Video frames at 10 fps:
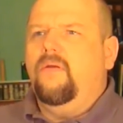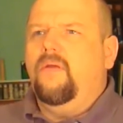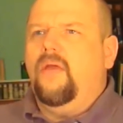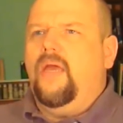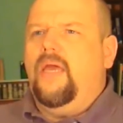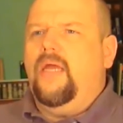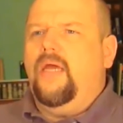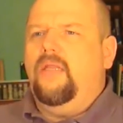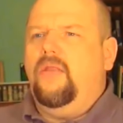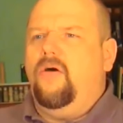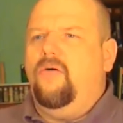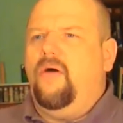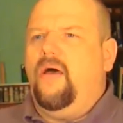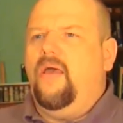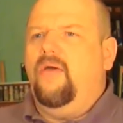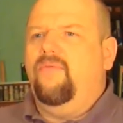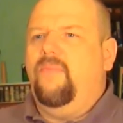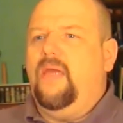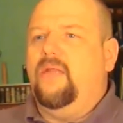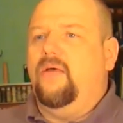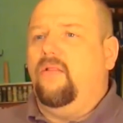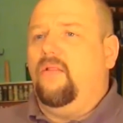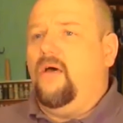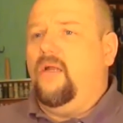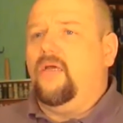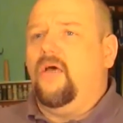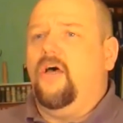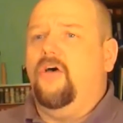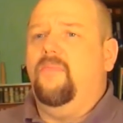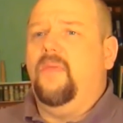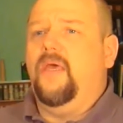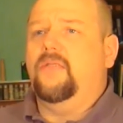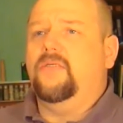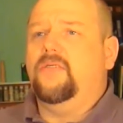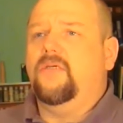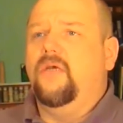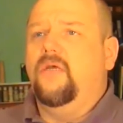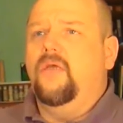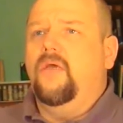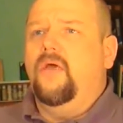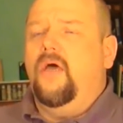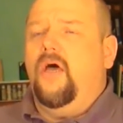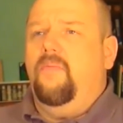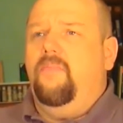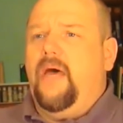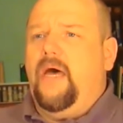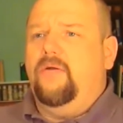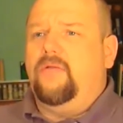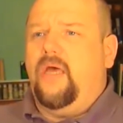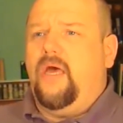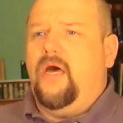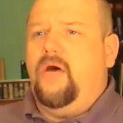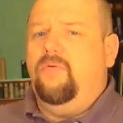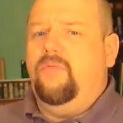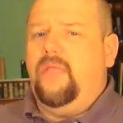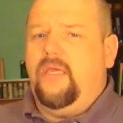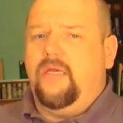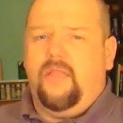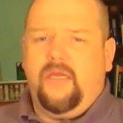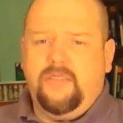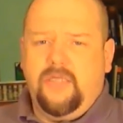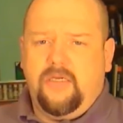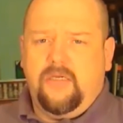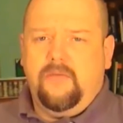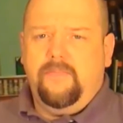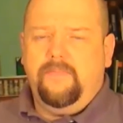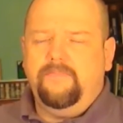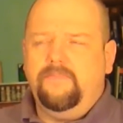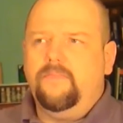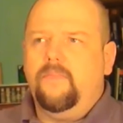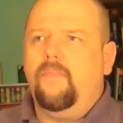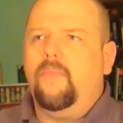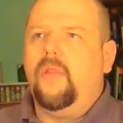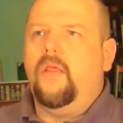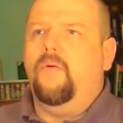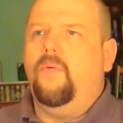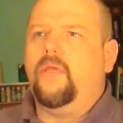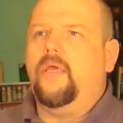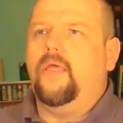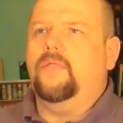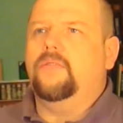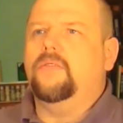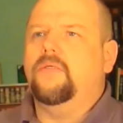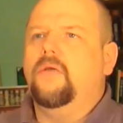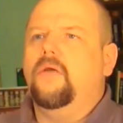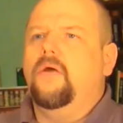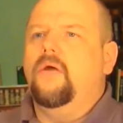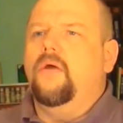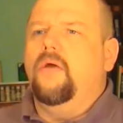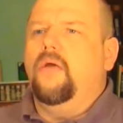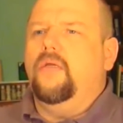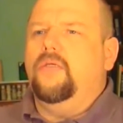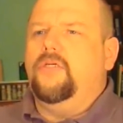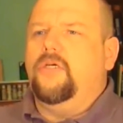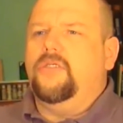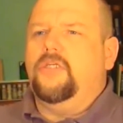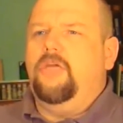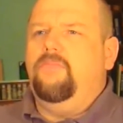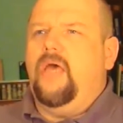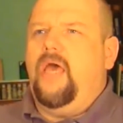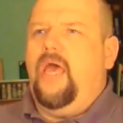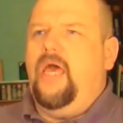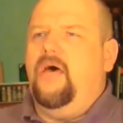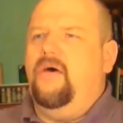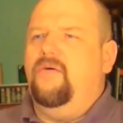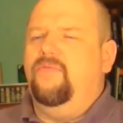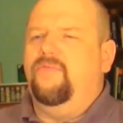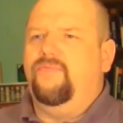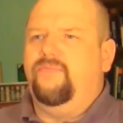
And I know I have made a lot of comments about how the eclectic Wiccans just seem to have